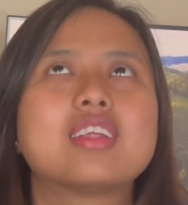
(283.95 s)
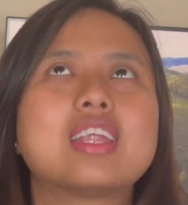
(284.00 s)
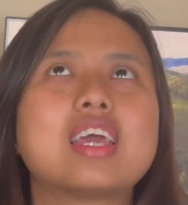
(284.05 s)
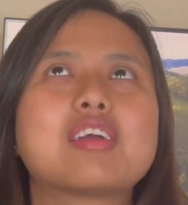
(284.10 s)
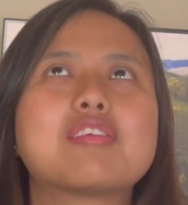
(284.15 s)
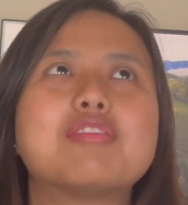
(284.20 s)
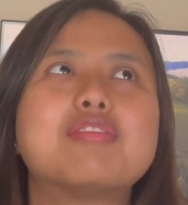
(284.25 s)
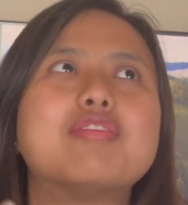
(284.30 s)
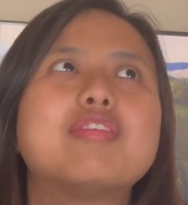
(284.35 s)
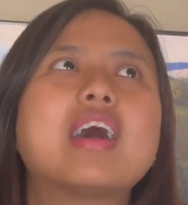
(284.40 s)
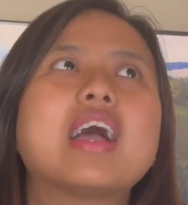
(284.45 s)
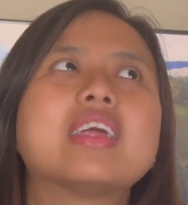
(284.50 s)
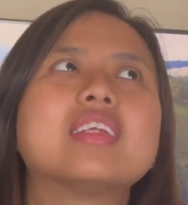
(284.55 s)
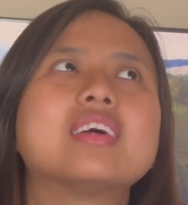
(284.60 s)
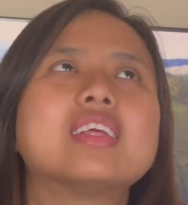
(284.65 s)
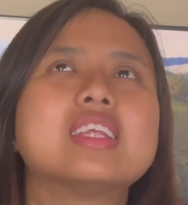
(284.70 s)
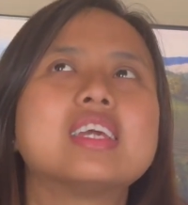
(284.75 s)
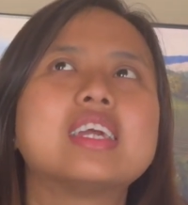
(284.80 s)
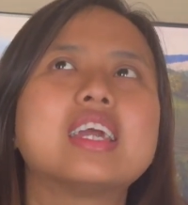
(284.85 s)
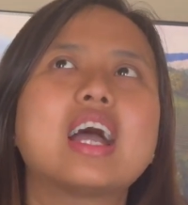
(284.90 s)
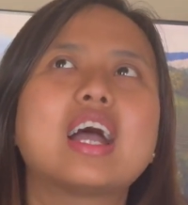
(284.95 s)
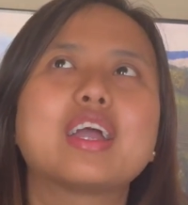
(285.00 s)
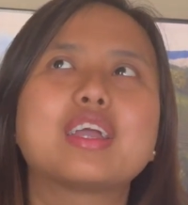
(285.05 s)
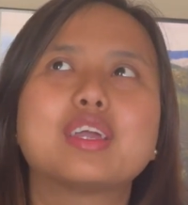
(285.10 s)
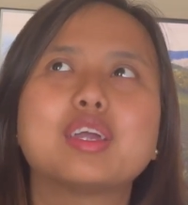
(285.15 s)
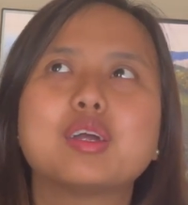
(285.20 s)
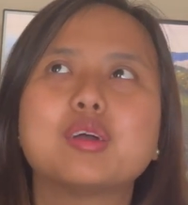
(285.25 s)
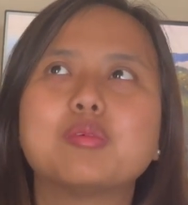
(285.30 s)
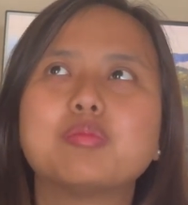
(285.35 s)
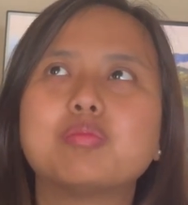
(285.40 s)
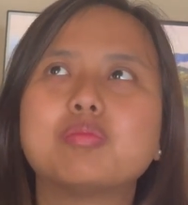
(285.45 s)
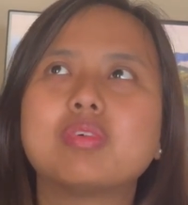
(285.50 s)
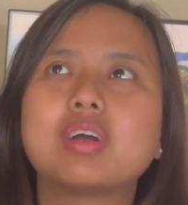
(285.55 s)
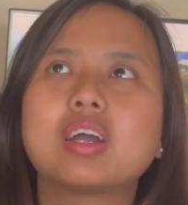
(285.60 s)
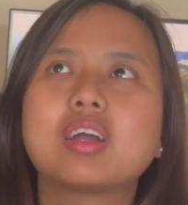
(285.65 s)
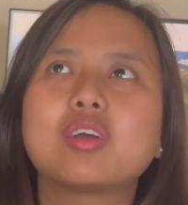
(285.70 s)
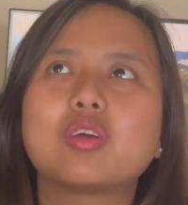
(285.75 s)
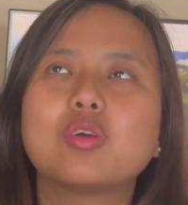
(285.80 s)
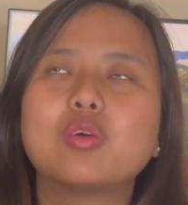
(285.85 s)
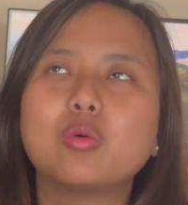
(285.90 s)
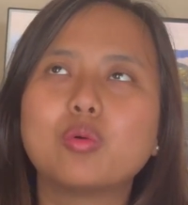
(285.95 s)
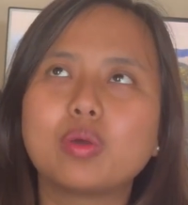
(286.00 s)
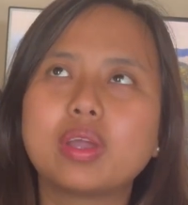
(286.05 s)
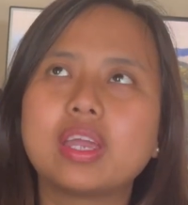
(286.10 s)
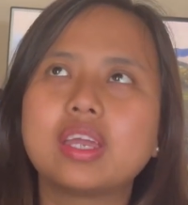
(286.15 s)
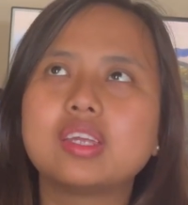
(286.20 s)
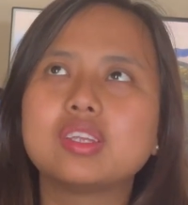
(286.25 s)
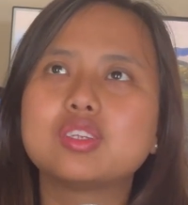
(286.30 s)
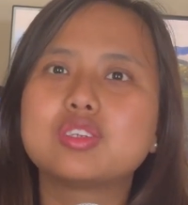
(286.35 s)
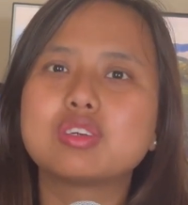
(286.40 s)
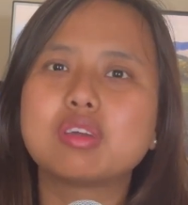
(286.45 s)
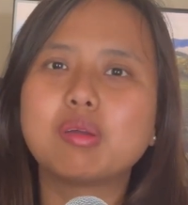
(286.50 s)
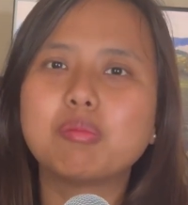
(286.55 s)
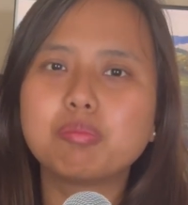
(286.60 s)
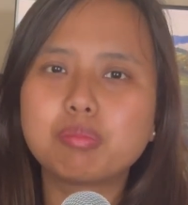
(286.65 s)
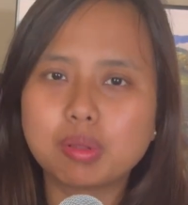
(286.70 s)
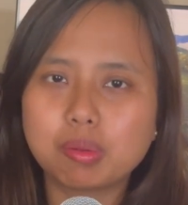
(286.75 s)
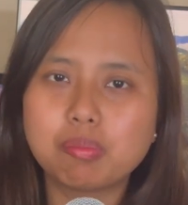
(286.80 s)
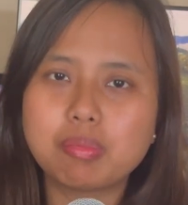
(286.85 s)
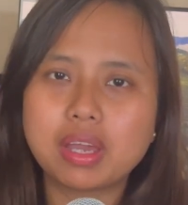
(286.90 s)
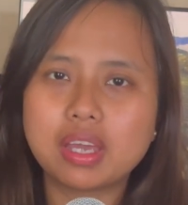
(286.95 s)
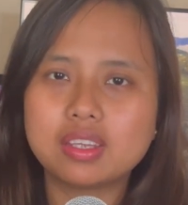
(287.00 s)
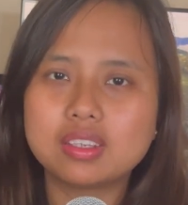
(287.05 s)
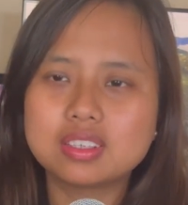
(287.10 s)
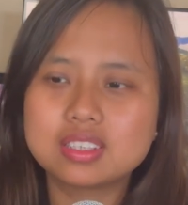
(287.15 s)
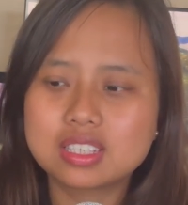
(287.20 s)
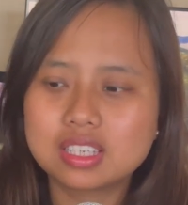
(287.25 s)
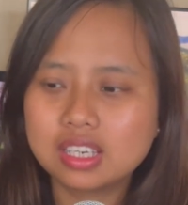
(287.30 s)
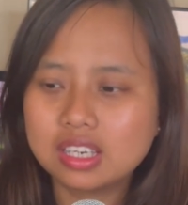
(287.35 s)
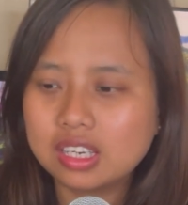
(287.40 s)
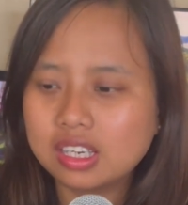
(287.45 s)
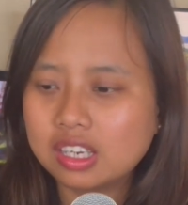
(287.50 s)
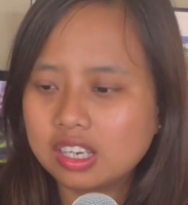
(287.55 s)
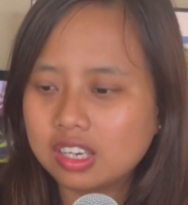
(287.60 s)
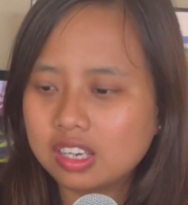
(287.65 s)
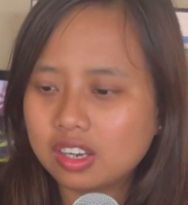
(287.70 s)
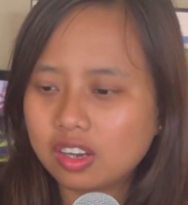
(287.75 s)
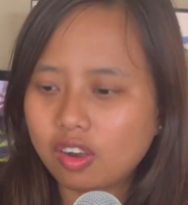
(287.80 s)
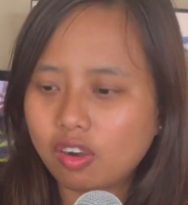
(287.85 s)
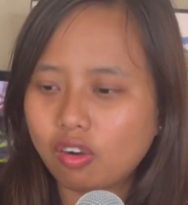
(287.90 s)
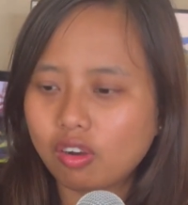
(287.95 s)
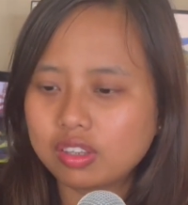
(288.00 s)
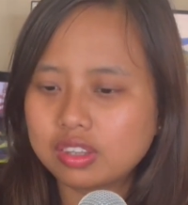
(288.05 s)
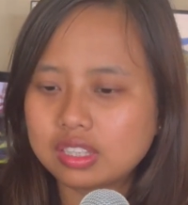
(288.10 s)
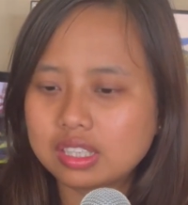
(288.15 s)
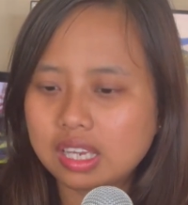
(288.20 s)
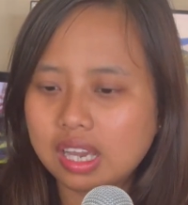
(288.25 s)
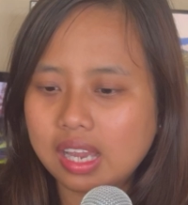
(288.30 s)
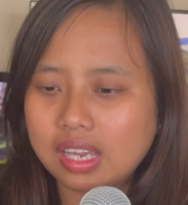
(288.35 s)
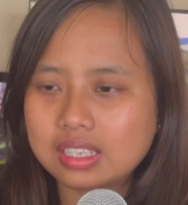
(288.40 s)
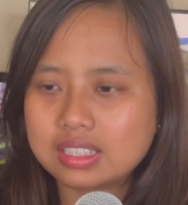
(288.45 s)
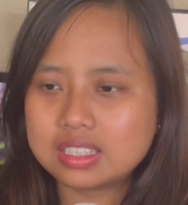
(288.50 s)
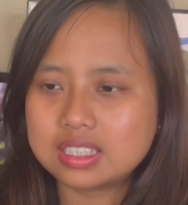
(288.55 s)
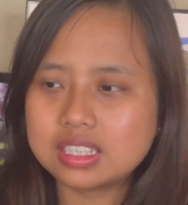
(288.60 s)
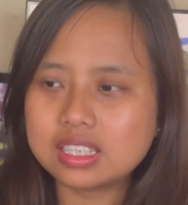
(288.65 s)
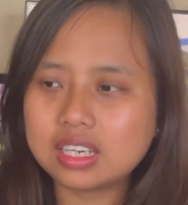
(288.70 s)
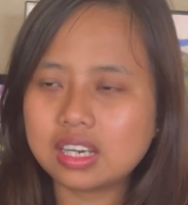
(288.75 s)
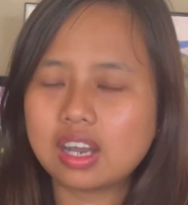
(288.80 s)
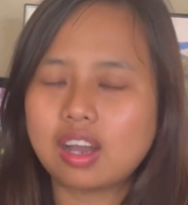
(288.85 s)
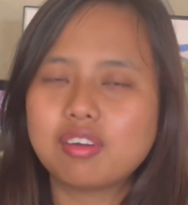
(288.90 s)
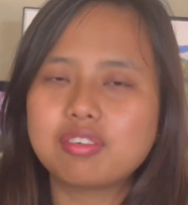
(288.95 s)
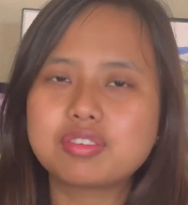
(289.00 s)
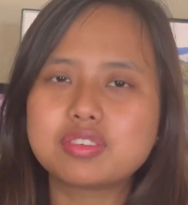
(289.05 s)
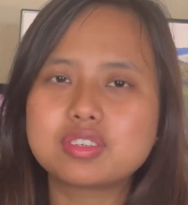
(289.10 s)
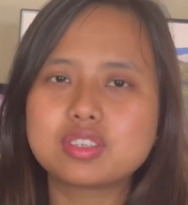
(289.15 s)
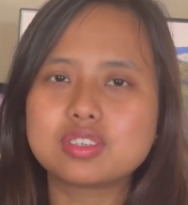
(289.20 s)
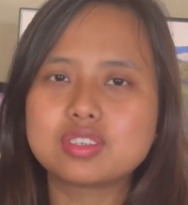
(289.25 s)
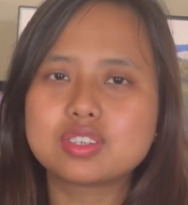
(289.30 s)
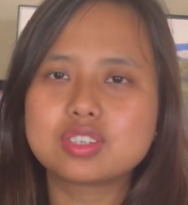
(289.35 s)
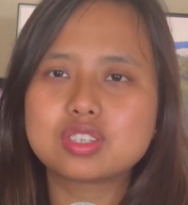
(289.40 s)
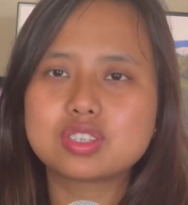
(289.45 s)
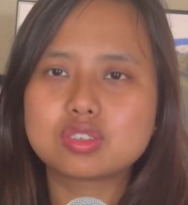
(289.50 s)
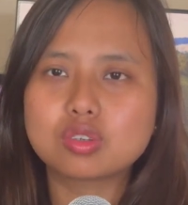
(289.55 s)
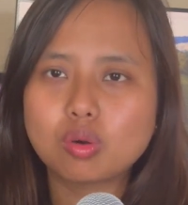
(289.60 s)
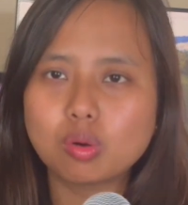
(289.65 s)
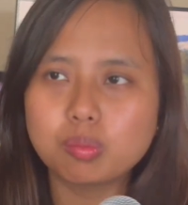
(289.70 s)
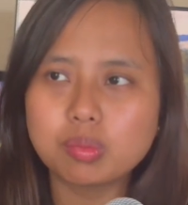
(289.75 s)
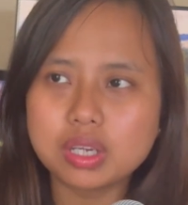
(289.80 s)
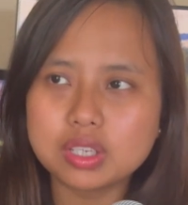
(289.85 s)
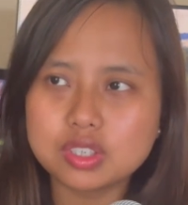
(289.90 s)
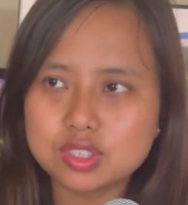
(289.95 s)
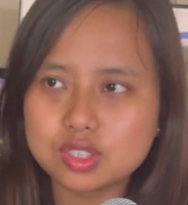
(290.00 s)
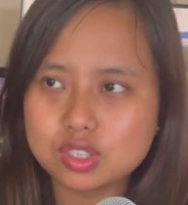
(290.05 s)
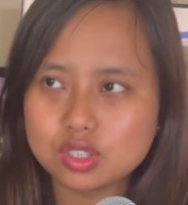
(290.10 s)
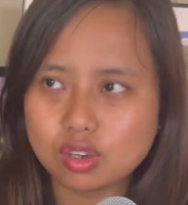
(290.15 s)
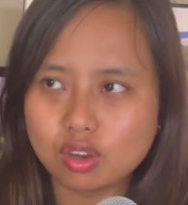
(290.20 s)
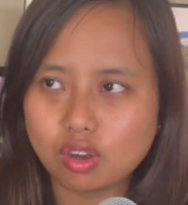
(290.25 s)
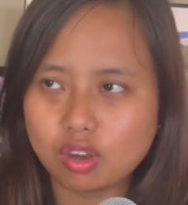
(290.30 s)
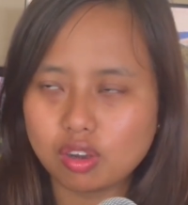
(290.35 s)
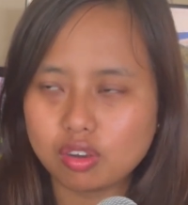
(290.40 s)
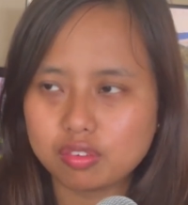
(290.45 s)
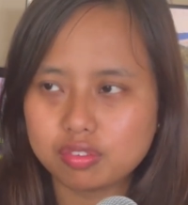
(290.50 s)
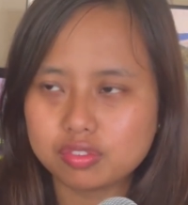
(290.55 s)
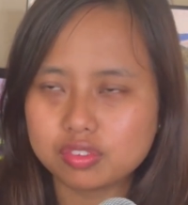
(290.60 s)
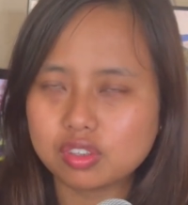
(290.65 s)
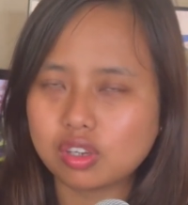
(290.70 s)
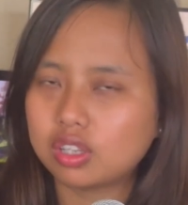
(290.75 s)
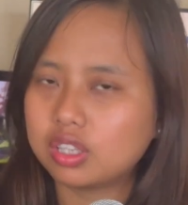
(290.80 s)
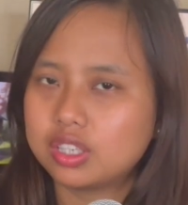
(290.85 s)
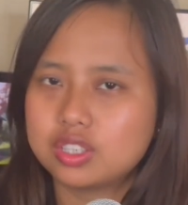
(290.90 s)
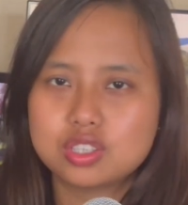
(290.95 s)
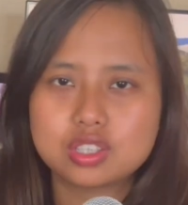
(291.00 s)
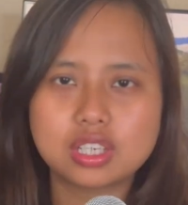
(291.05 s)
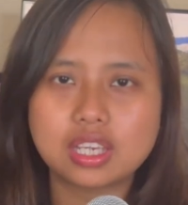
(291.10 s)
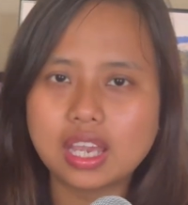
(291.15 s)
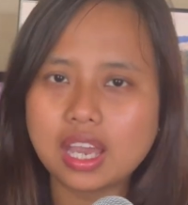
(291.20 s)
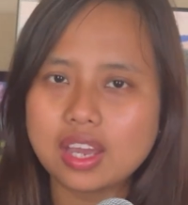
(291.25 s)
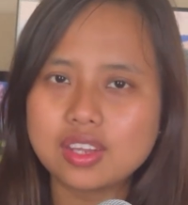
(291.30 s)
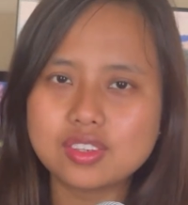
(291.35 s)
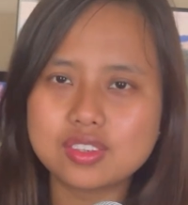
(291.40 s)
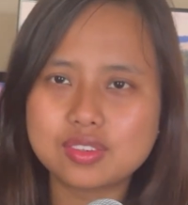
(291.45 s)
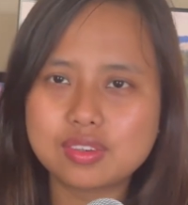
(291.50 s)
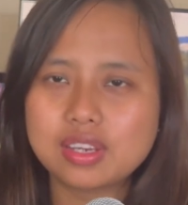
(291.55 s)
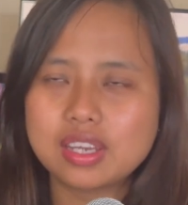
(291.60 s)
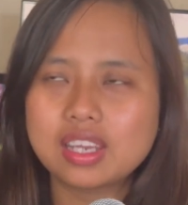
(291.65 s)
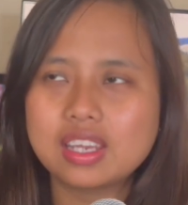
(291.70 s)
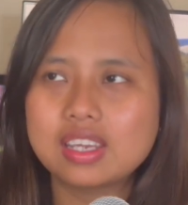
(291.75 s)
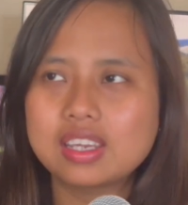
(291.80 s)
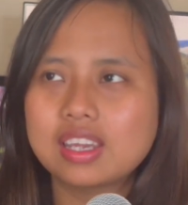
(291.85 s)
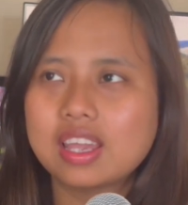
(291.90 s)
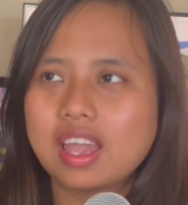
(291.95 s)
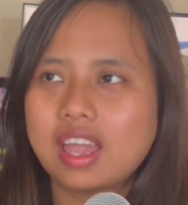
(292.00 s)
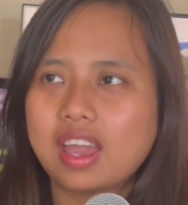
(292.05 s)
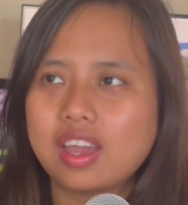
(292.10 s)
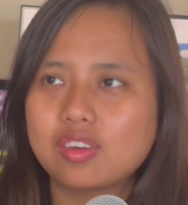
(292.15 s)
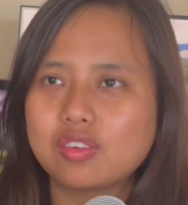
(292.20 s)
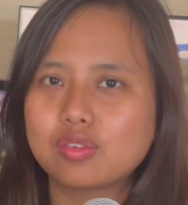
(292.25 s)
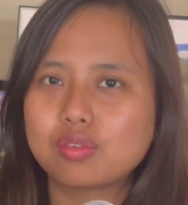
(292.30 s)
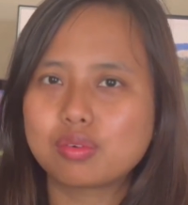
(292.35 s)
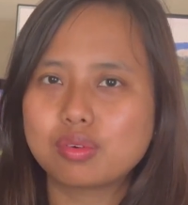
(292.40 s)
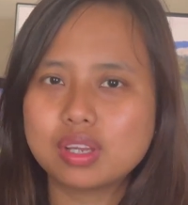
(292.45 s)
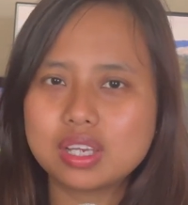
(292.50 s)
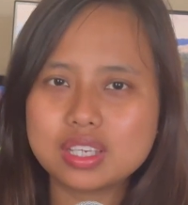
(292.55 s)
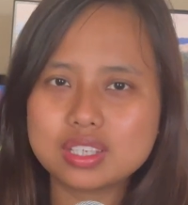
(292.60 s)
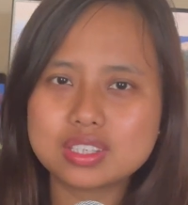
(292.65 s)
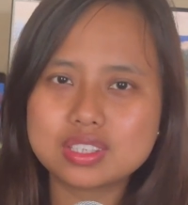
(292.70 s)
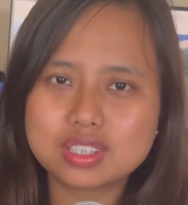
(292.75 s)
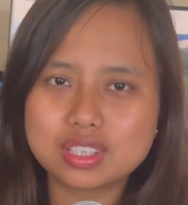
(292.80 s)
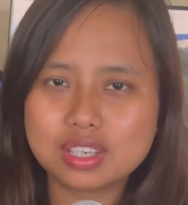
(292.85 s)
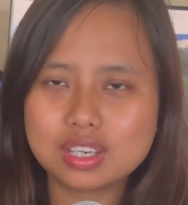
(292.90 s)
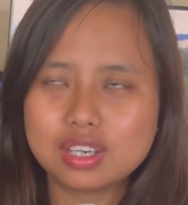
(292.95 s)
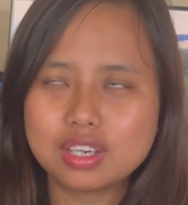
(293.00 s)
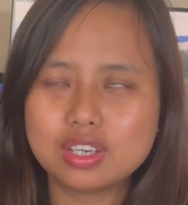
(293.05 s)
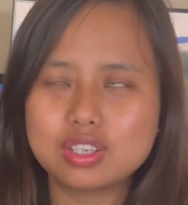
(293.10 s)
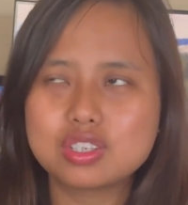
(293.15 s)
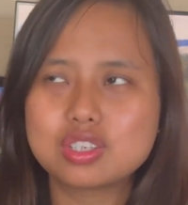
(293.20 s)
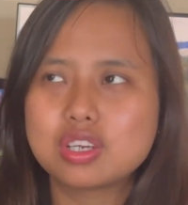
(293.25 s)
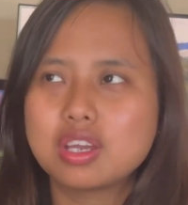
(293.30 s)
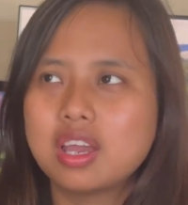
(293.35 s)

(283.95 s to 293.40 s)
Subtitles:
Like, finally, I am going to implement on the idea after so much of knowledge gathering and research